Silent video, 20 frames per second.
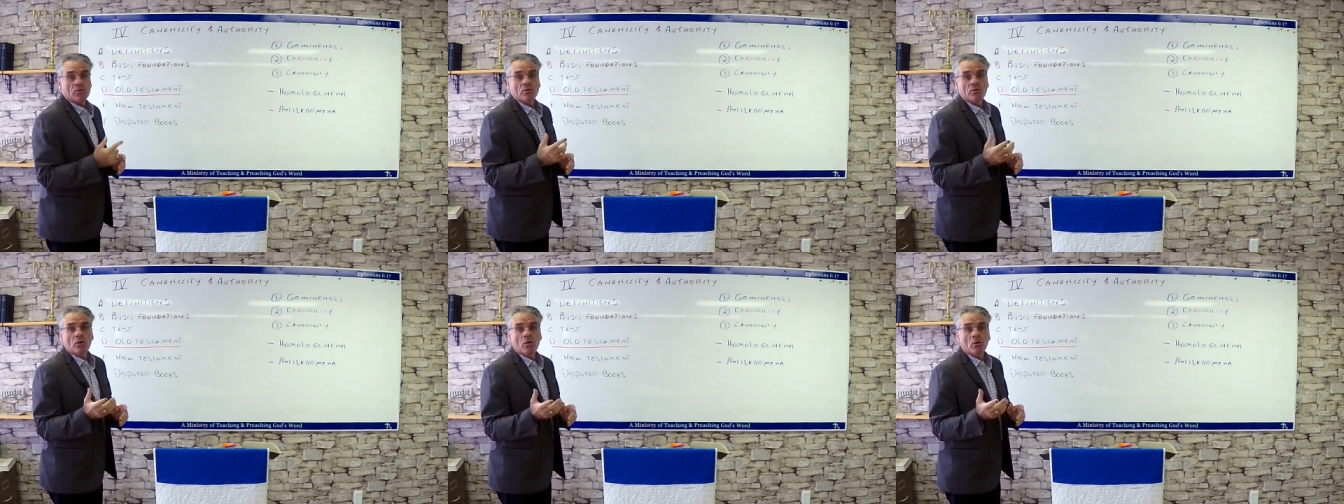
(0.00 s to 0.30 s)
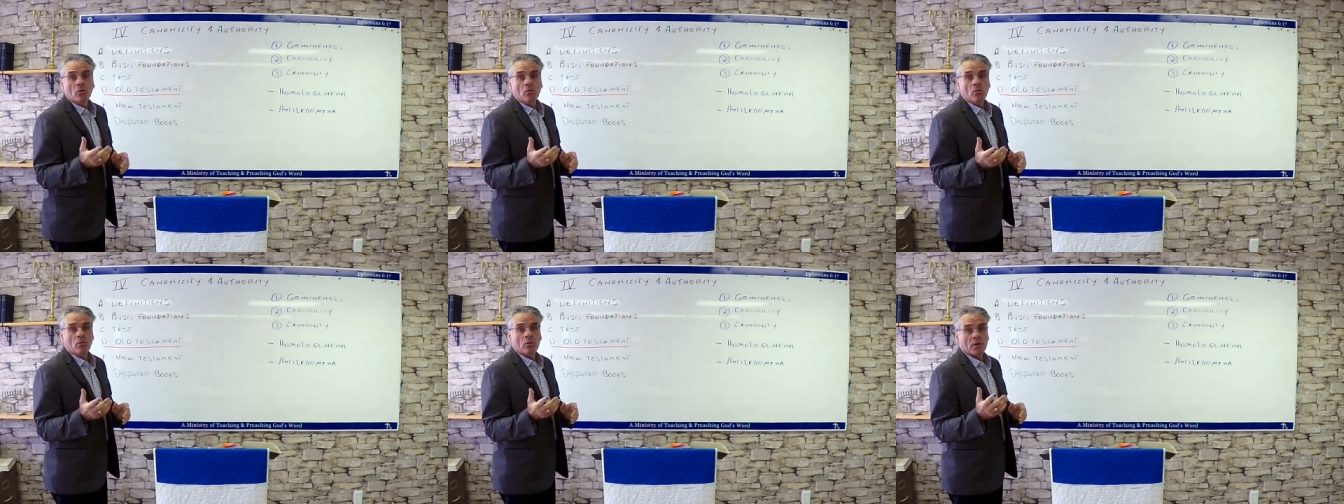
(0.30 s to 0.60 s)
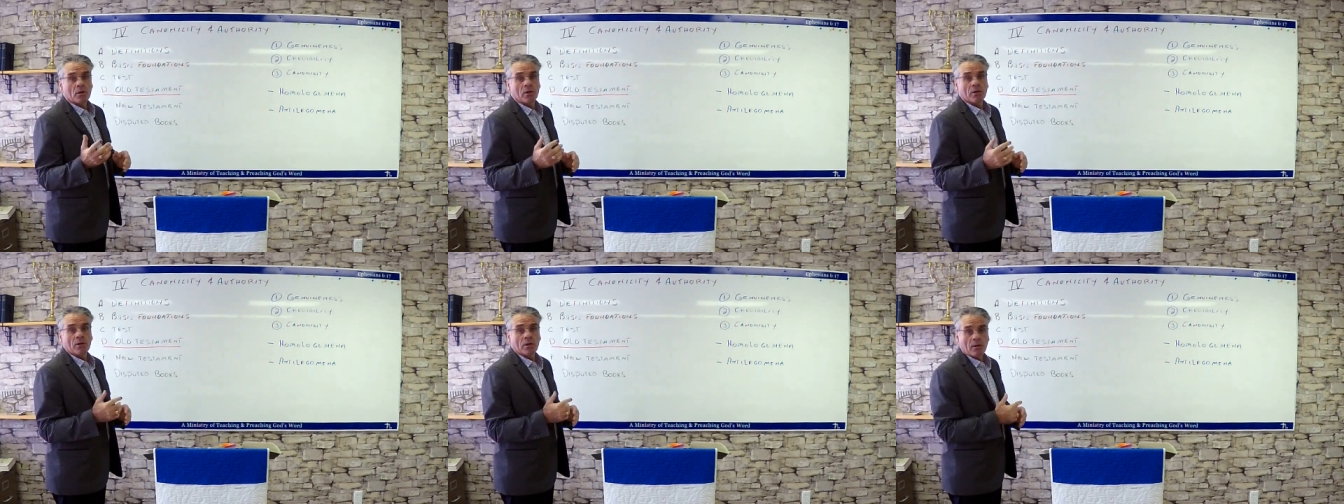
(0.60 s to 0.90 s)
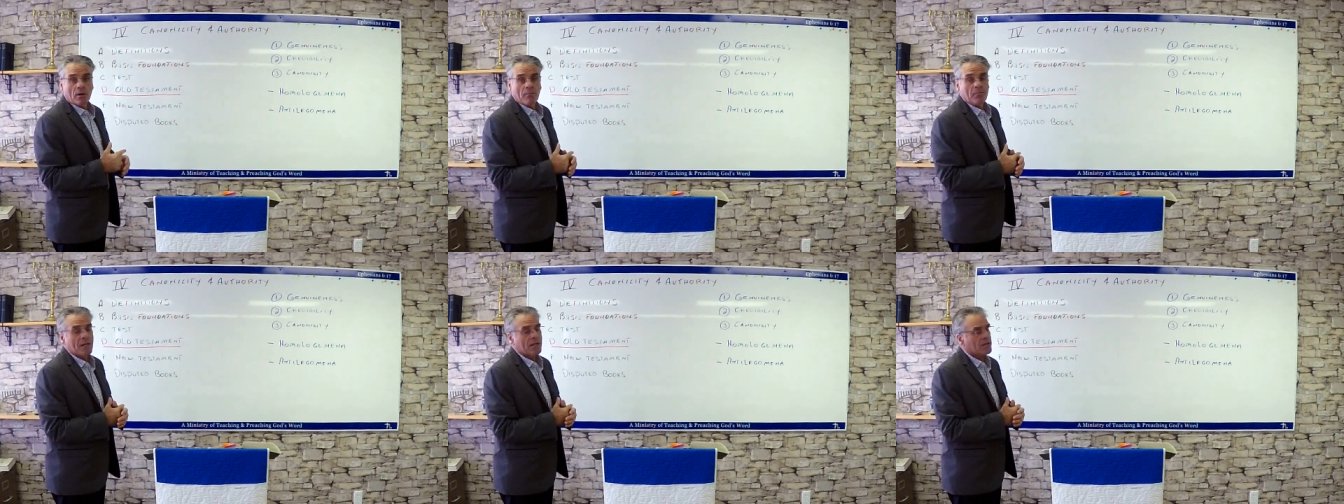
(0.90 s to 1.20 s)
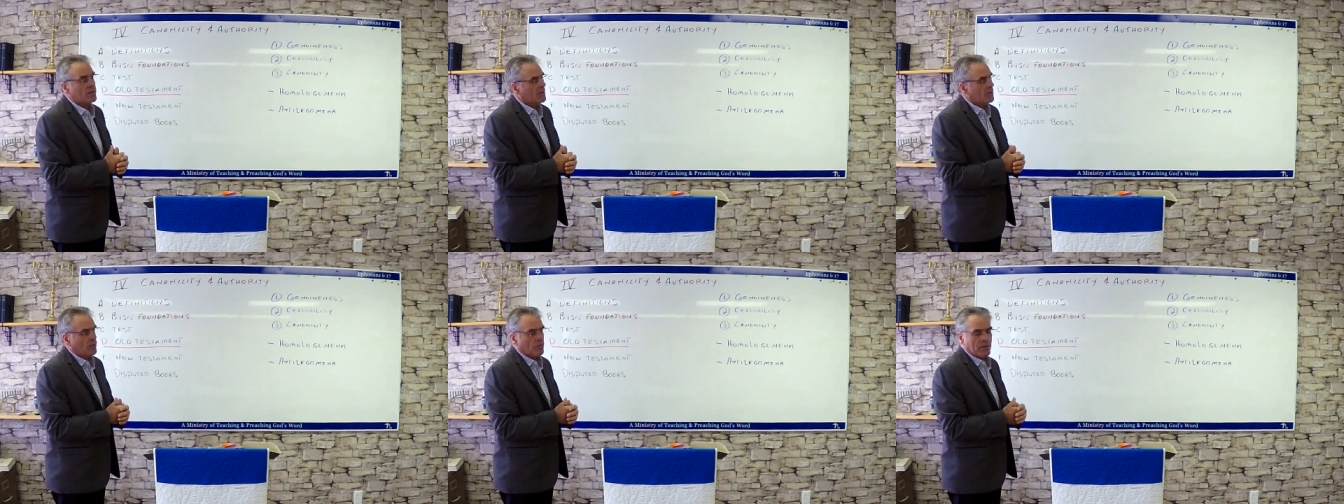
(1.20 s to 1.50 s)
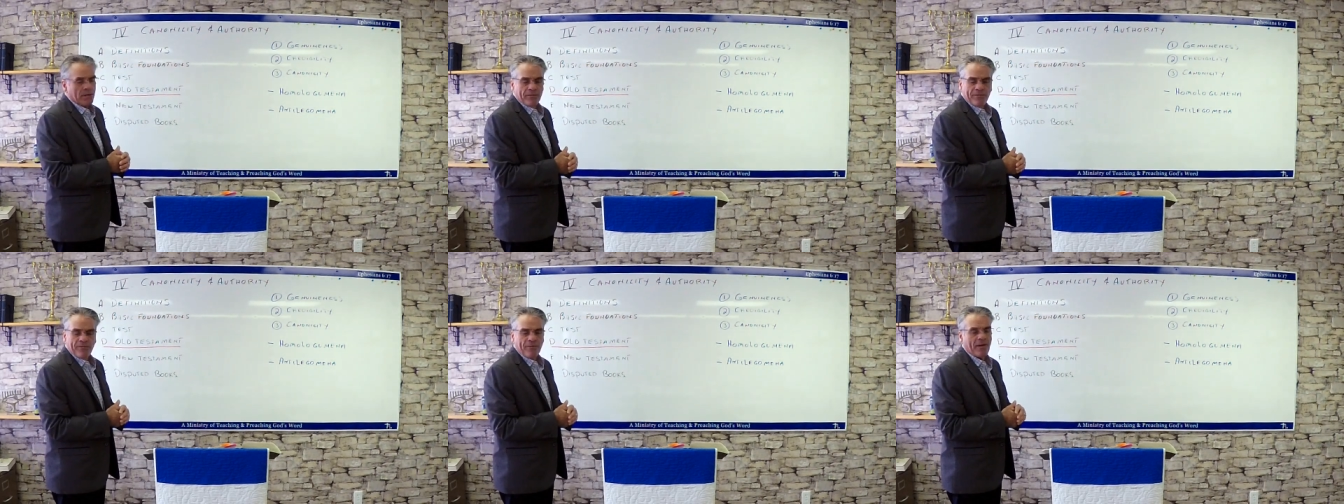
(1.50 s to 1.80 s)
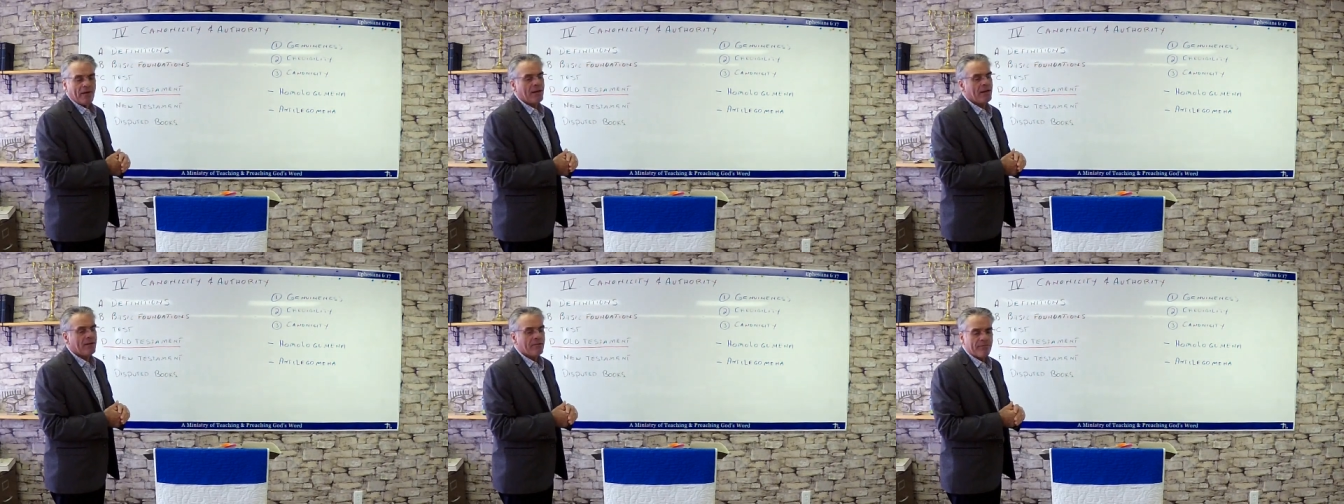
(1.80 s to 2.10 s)
you know, we're going to commit
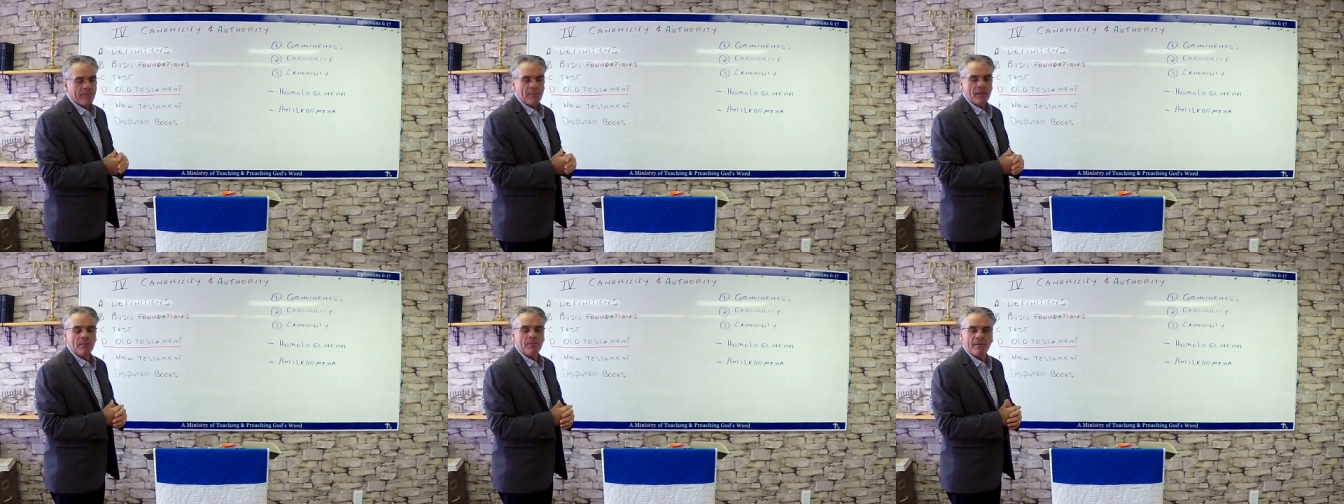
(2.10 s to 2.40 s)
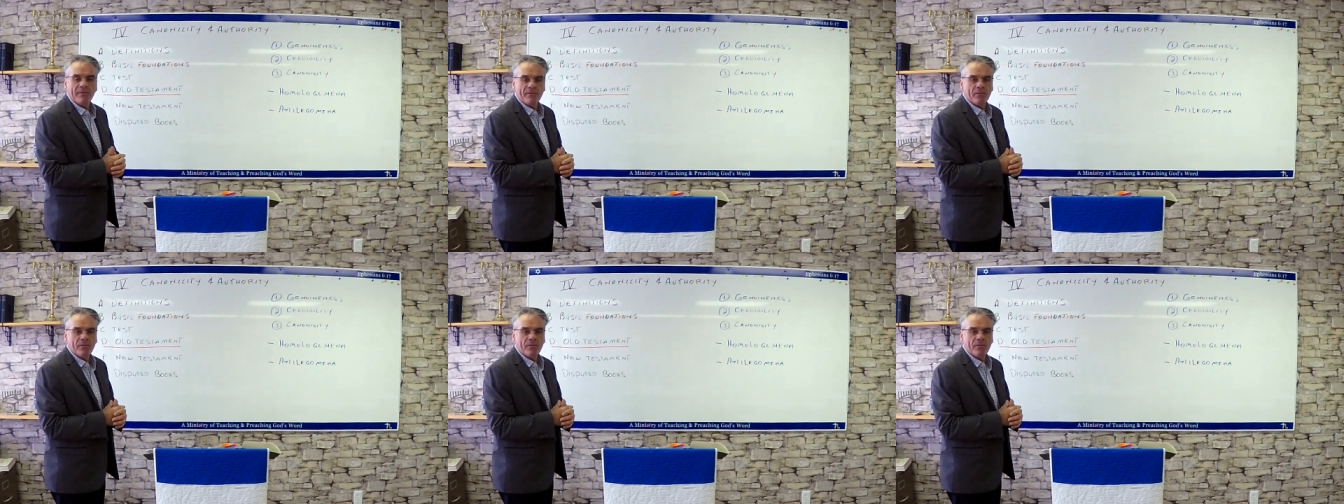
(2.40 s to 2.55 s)
35, maybe